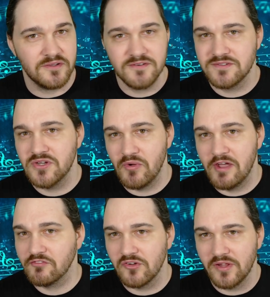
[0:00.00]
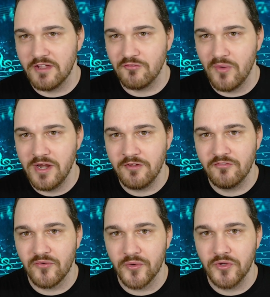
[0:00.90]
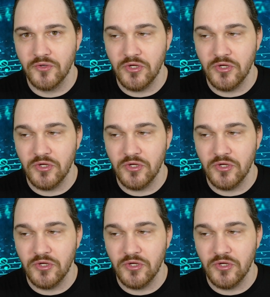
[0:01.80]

There is no afterlife waiting for you.